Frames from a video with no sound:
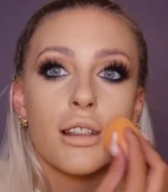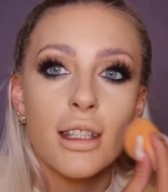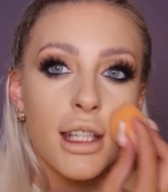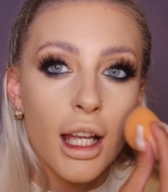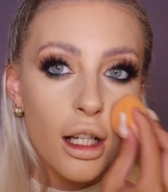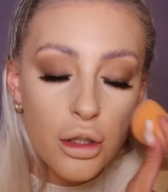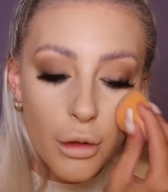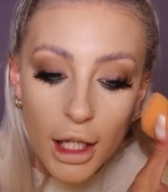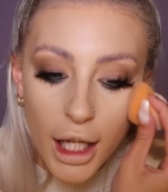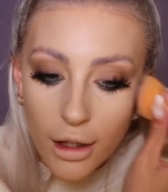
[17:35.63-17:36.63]
stick to
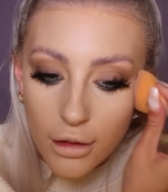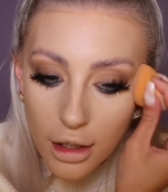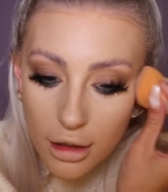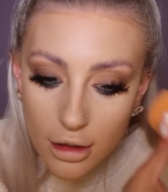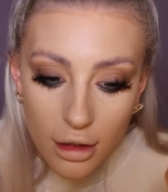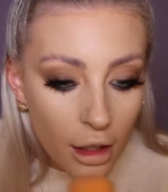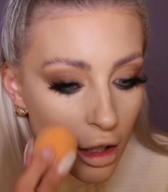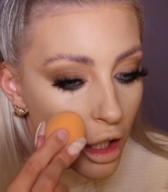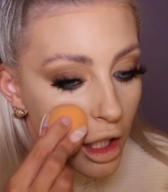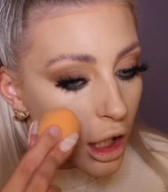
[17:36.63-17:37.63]
any areas.
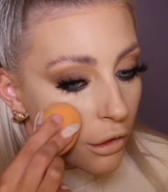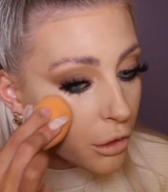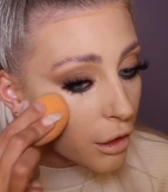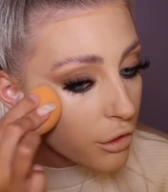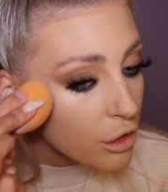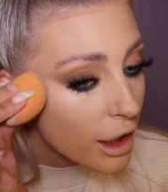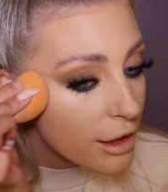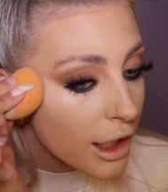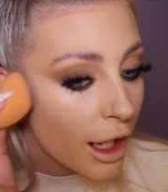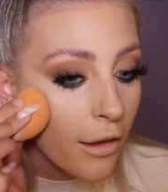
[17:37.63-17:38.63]
If you have dry skin,